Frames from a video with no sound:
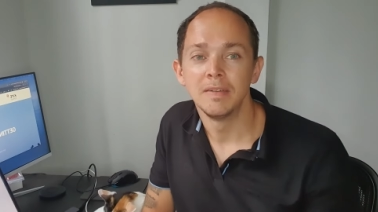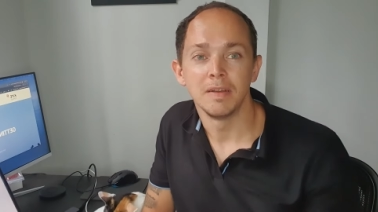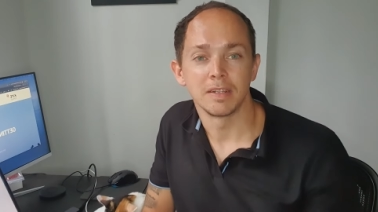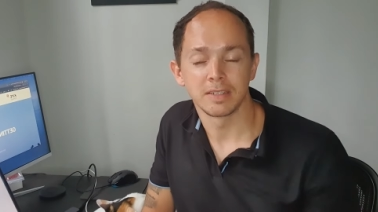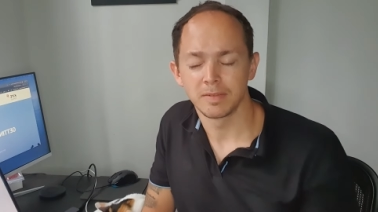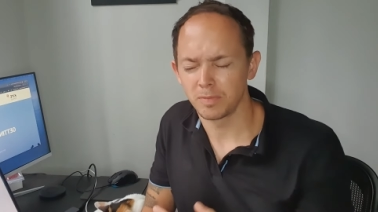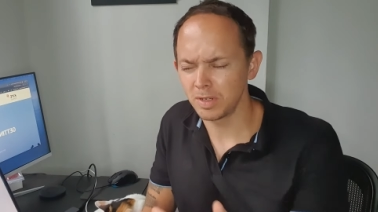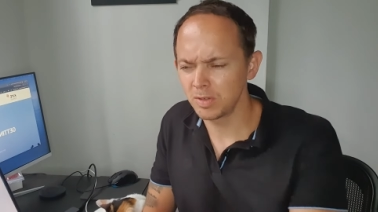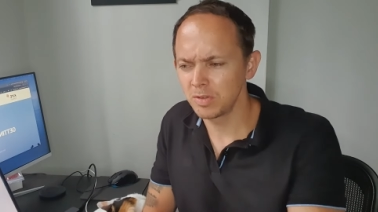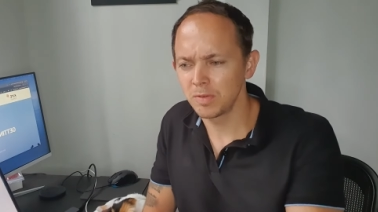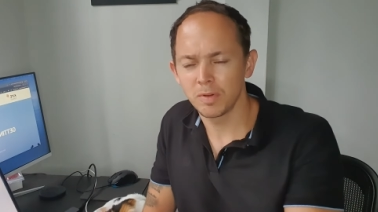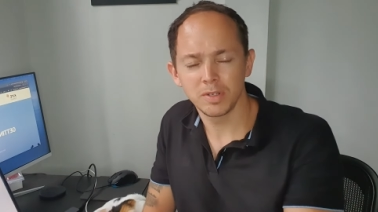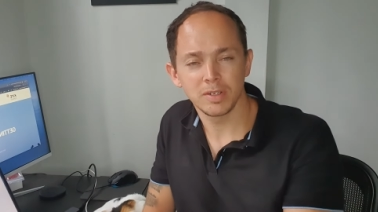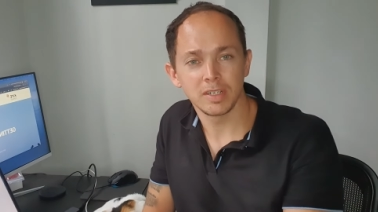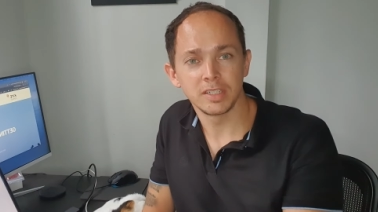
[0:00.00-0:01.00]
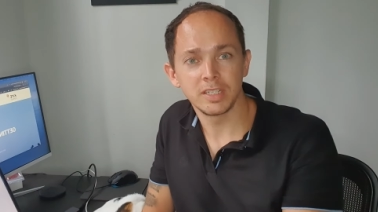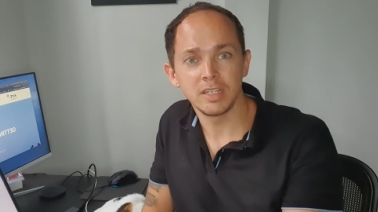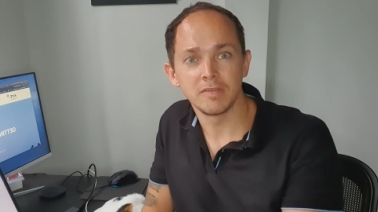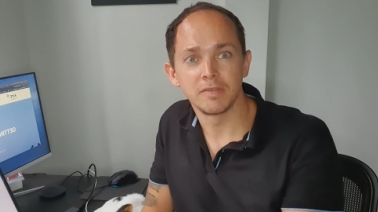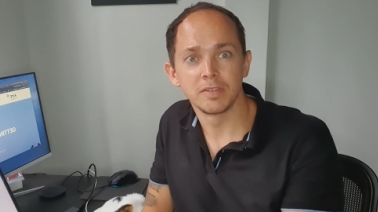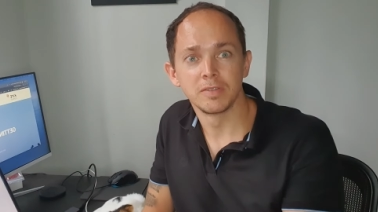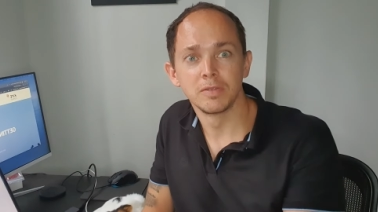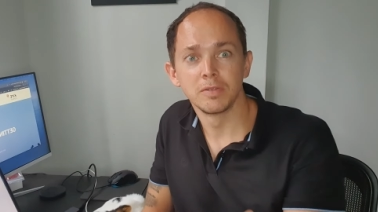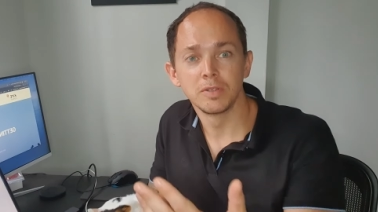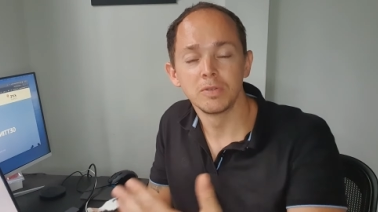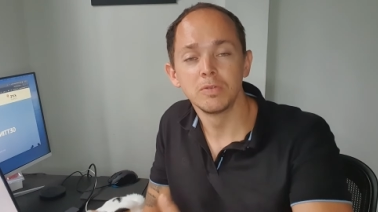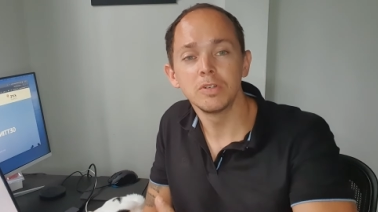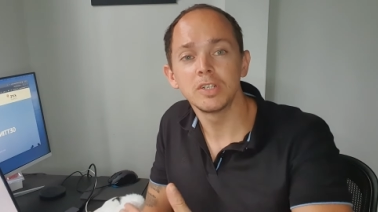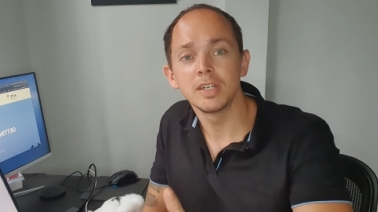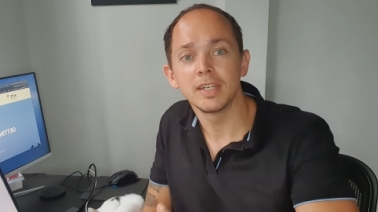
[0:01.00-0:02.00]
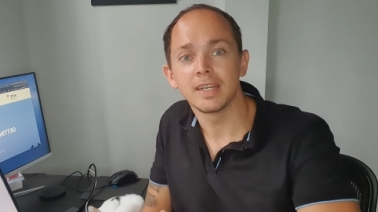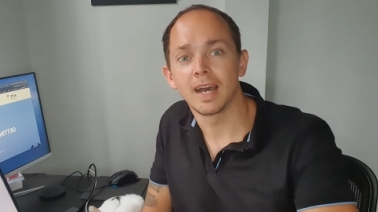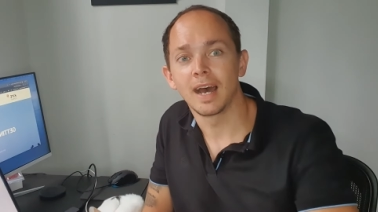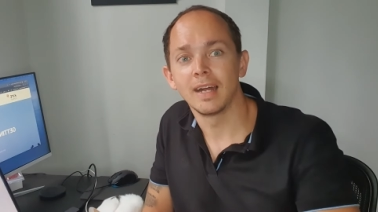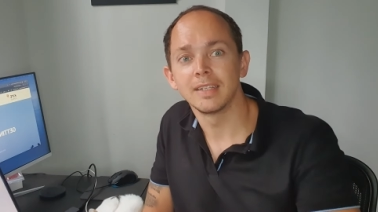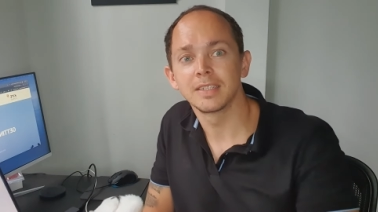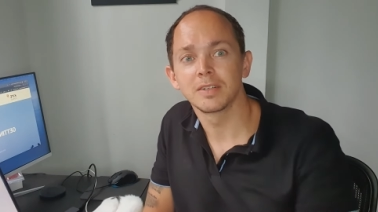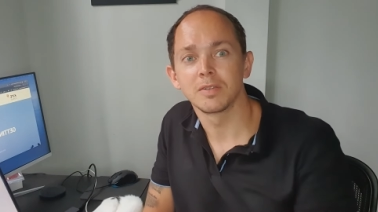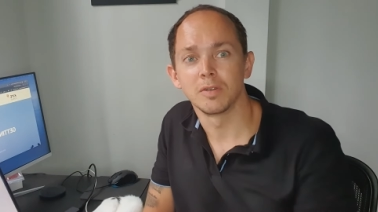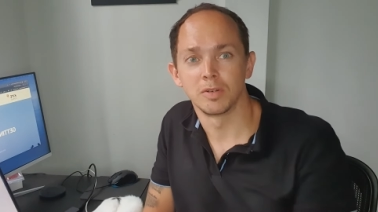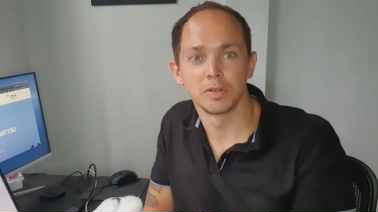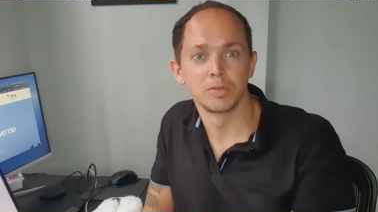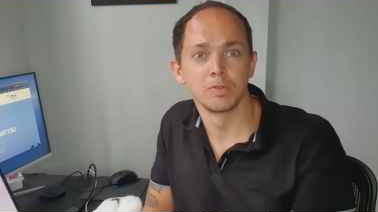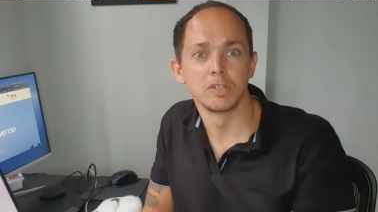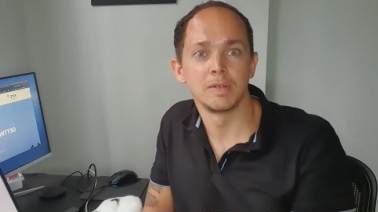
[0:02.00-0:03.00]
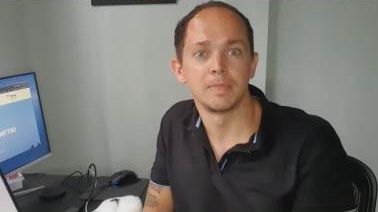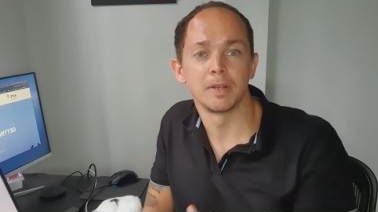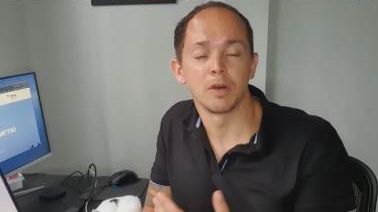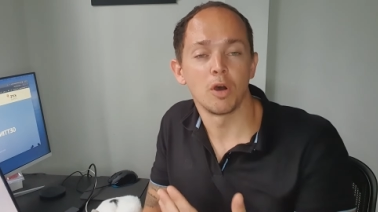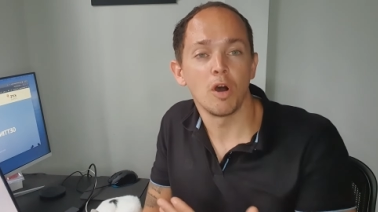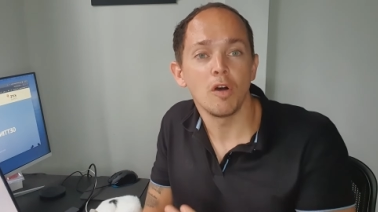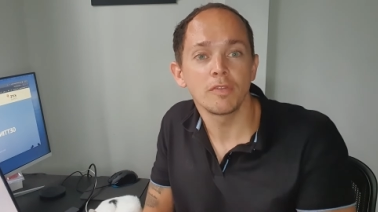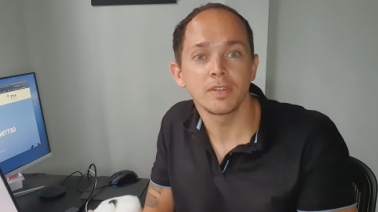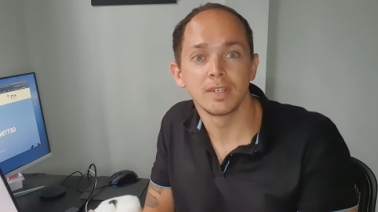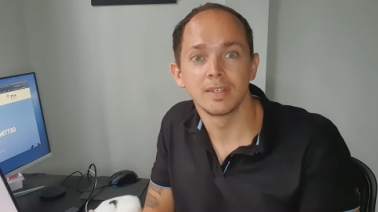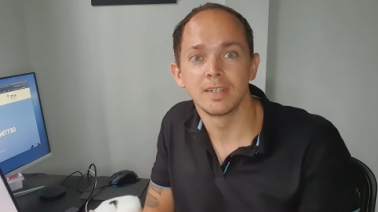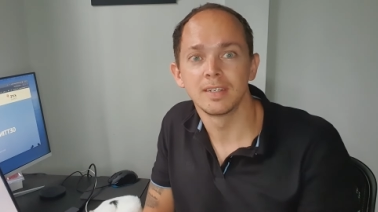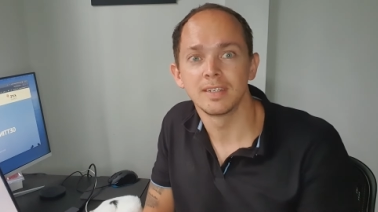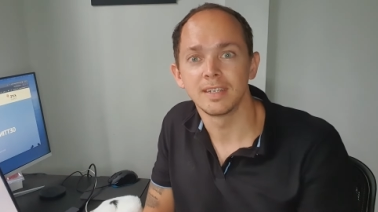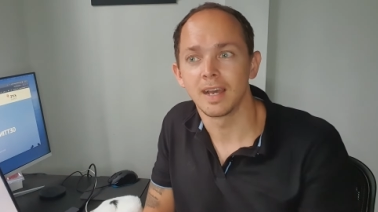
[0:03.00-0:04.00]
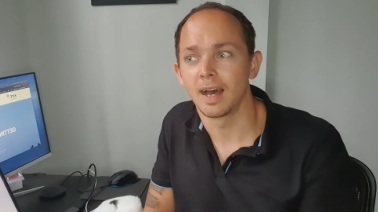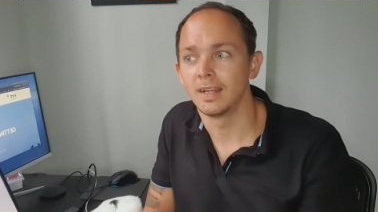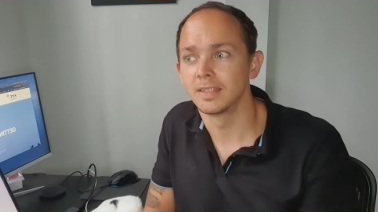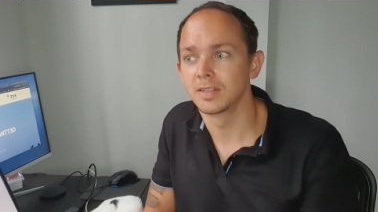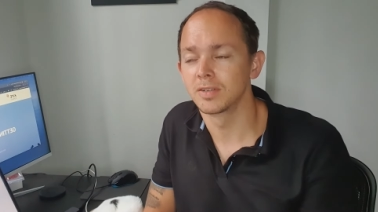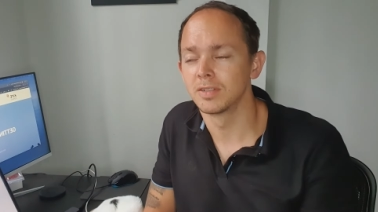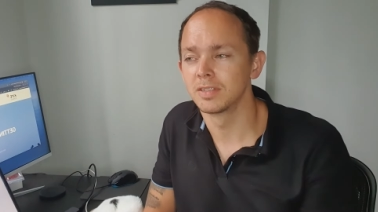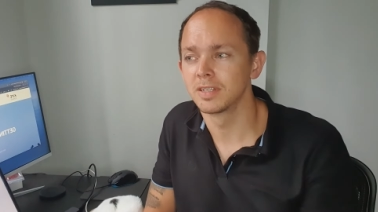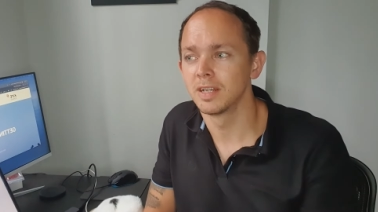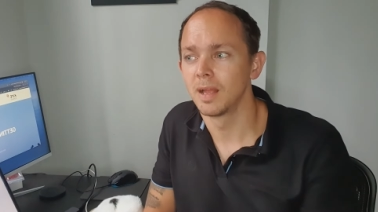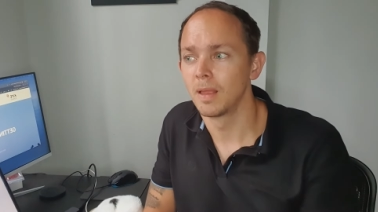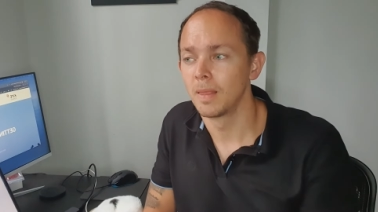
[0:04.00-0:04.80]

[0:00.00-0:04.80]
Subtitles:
ask what do you want to achieve? Usually the answer, or not usually, but often the answer is